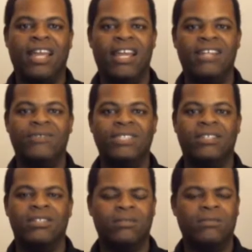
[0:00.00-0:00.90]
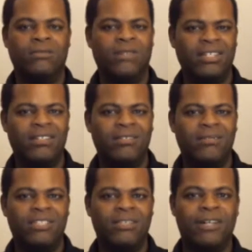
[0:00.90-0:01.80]
And Teresa goes, what? What
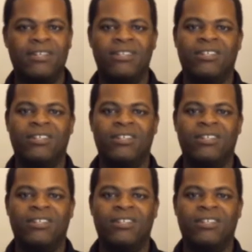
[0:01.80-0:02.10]
are you talking about?